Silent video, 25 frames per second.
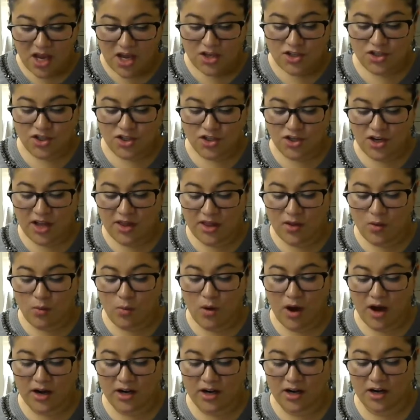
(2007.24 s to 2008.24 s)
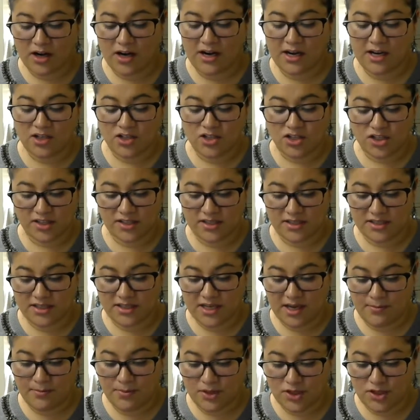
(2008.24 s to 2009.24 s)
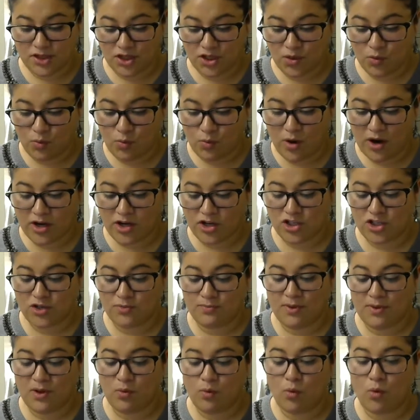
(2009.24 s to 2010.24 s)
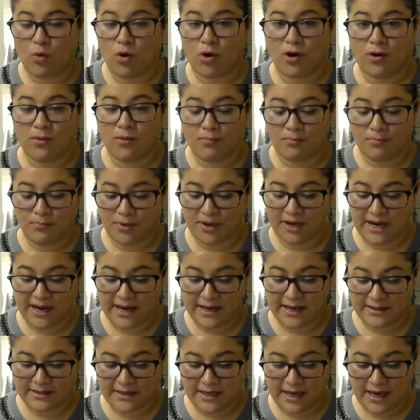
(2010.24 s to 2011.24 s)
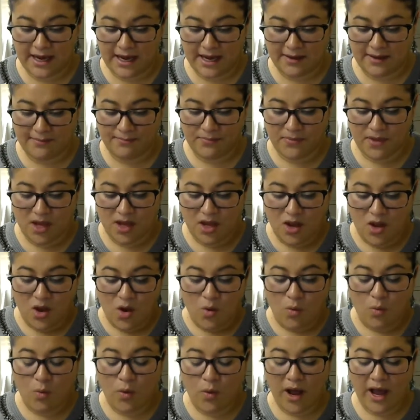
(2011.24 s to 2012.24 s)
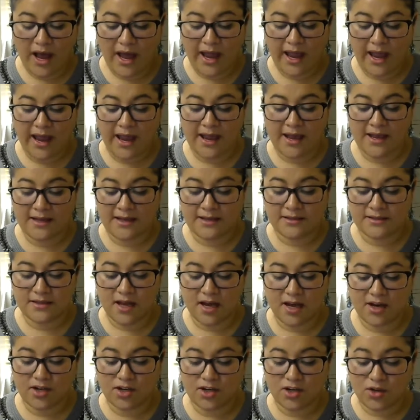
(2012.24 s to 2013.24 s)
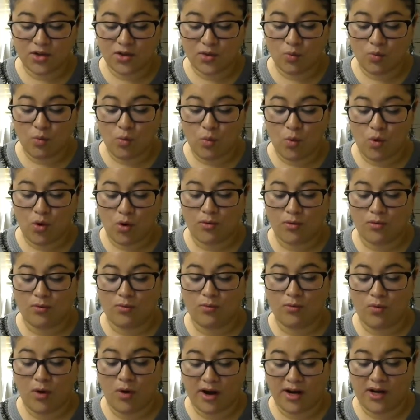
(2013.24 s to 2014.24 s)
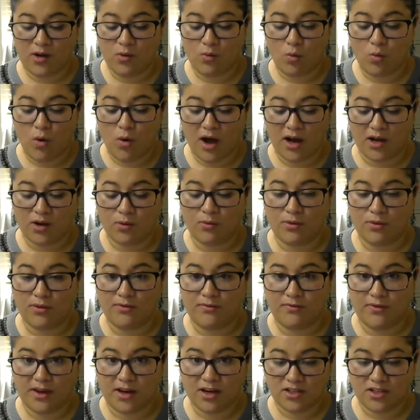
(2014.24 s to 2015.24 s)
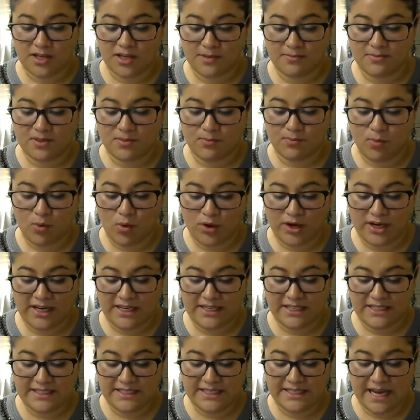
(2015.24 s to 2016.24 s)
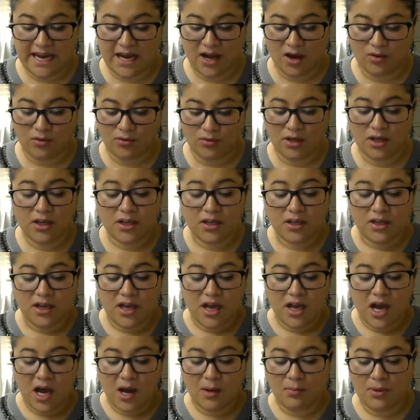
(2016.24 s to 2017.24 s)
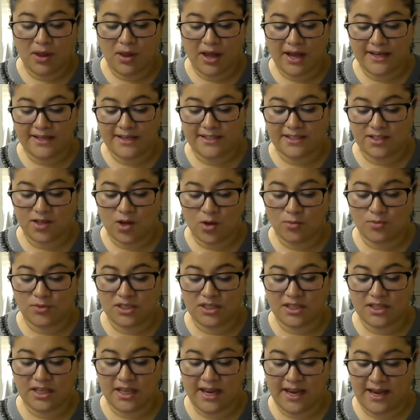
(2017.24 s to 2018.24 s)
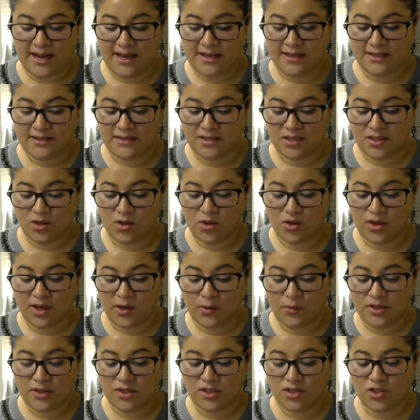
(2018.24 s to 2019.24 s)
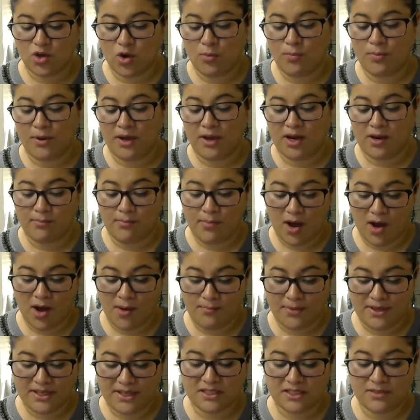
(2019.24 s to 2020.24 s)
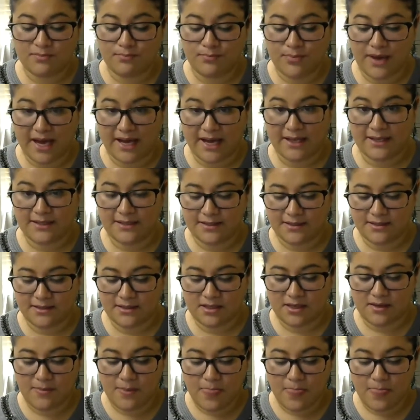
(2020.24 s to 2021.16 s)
Turn on the water and adjust the temperature. Water should be warm but not hot. Wet hands under the running water with fingertips pointed down. Apply soap to the hands. Liquid soap and a pump is best.